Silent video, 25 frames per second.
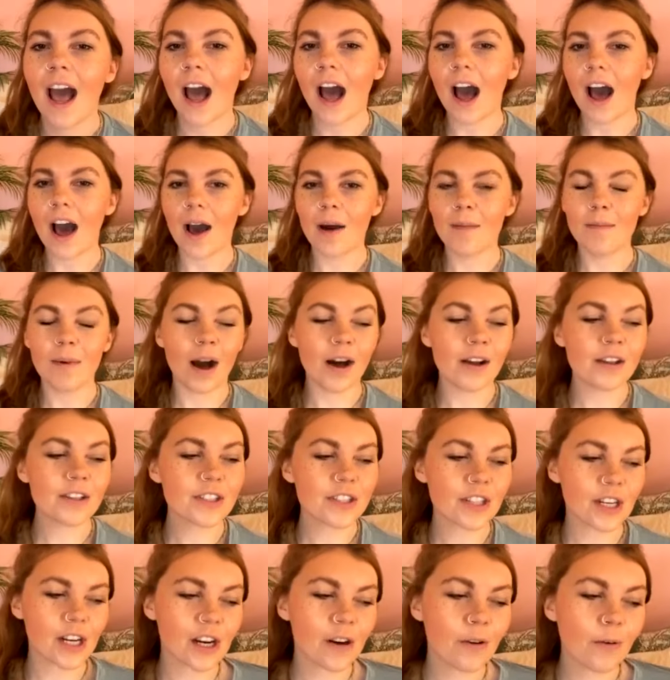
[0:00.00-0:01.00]
Um, I'll
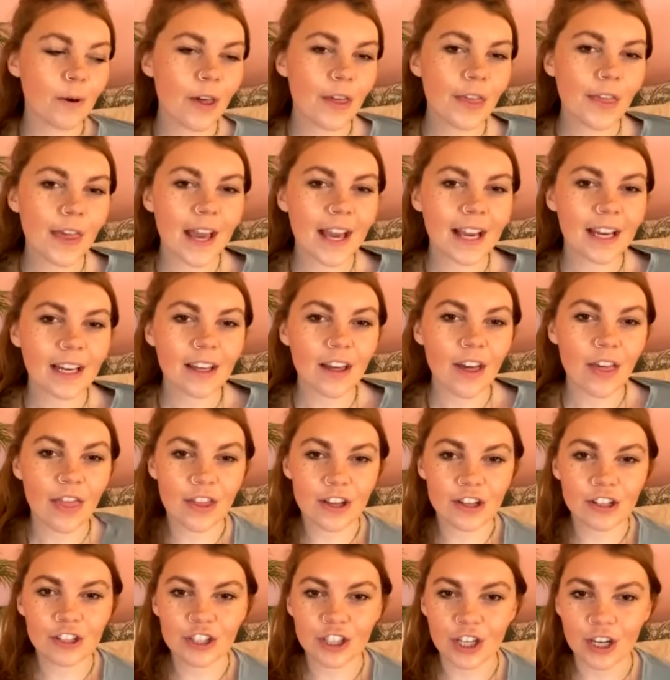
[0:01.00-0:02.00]
start with like
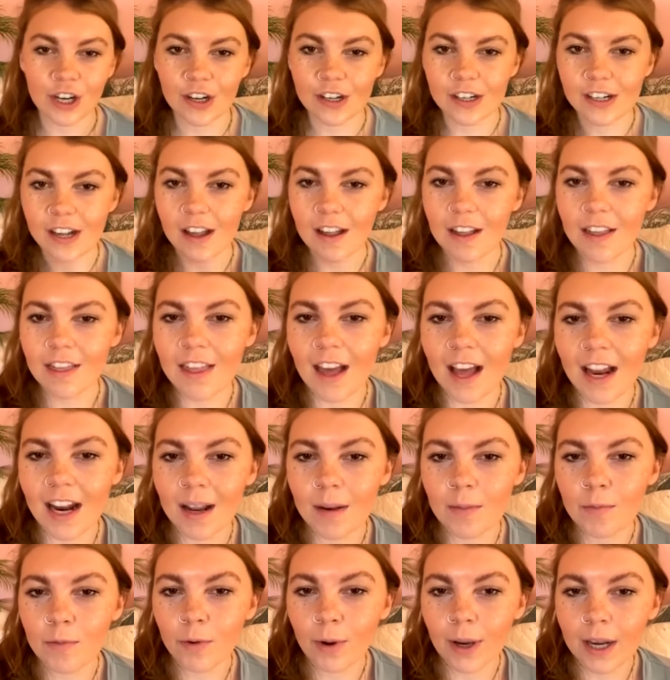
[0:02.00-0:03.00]
the shirt that
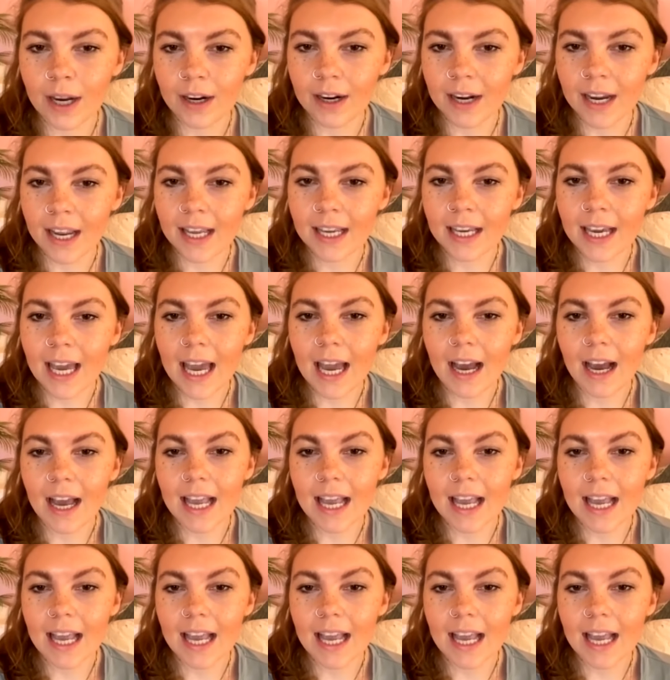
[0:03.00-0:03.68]
I'm wearing